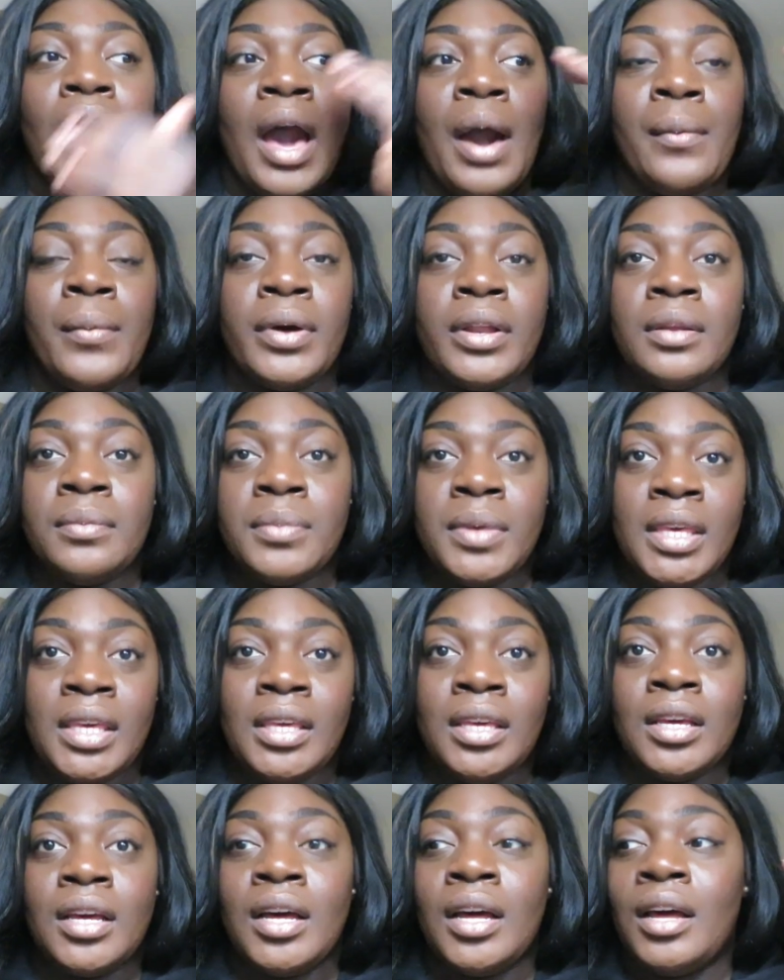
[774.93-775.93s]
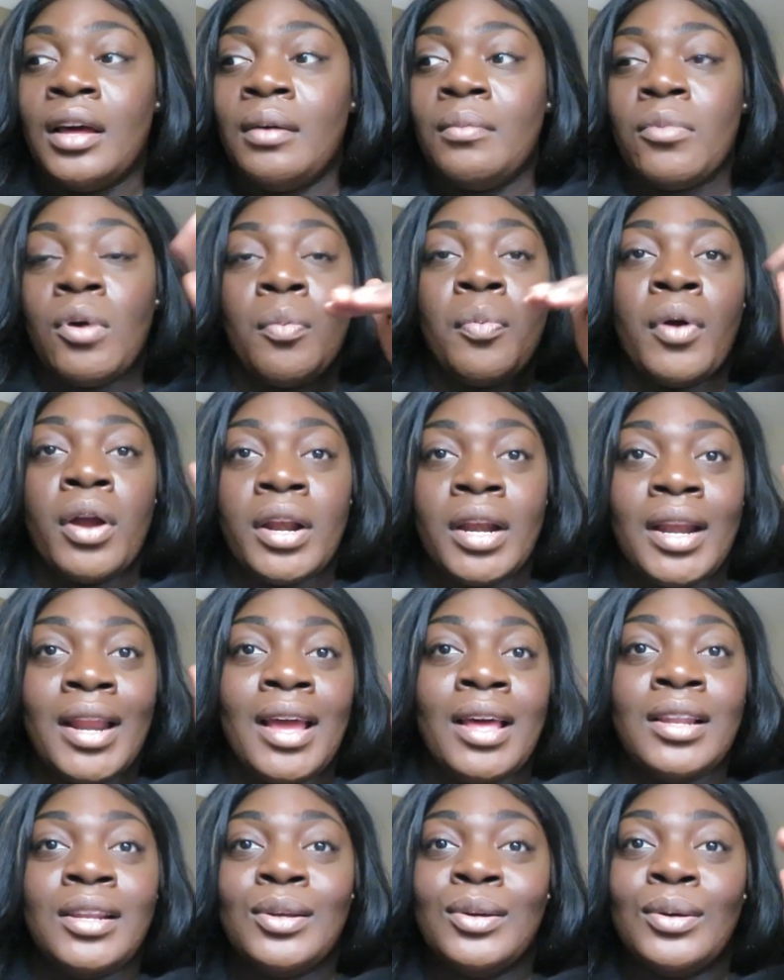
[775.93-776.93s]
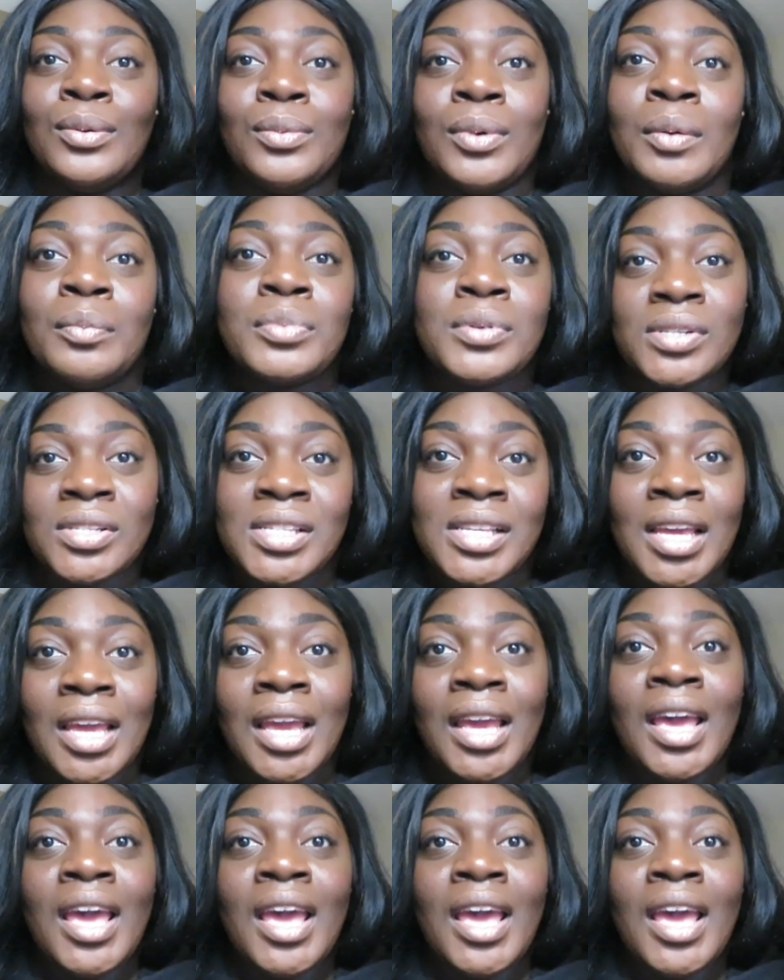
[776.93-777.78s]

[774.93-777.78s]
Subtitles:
I want to be a part of that little 1%,